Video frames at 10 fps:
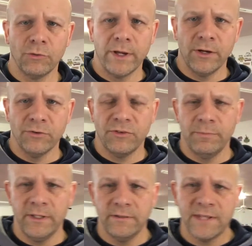Raiders to
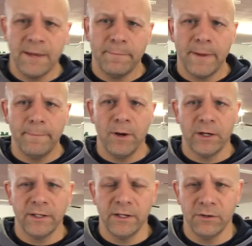beat Tampa Bay
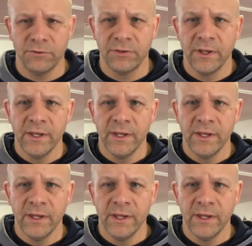Buccaneers